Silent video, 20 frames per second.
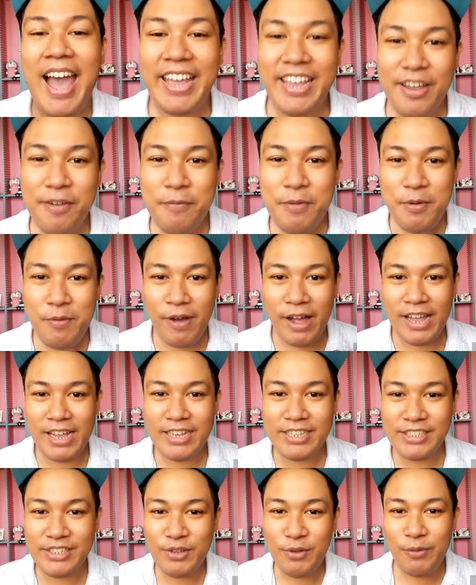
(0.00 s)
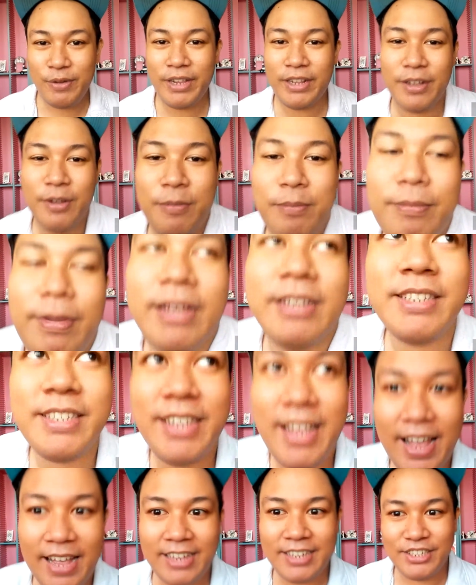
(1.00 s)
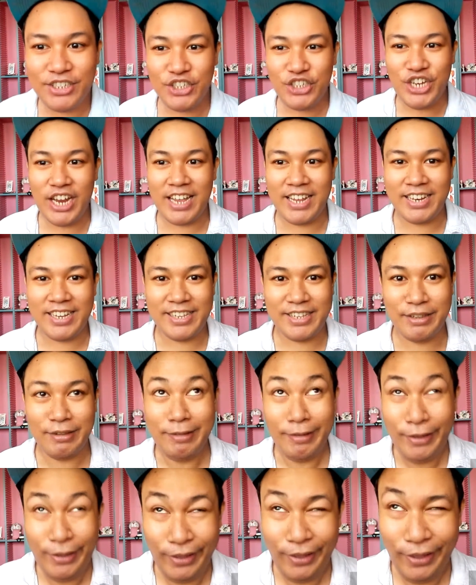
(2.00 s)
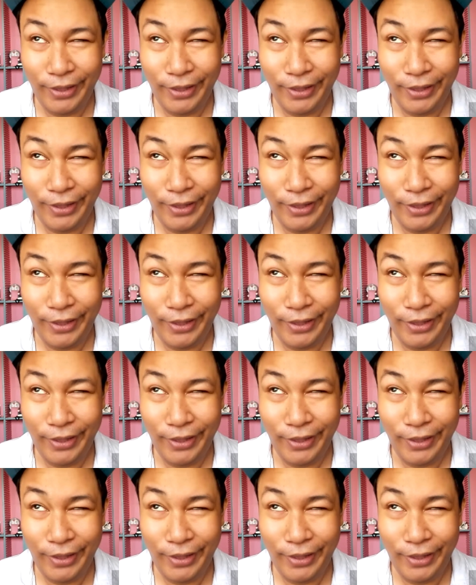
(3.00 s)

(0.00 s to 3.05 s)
Hi everyone, so welcome back sa aking channel.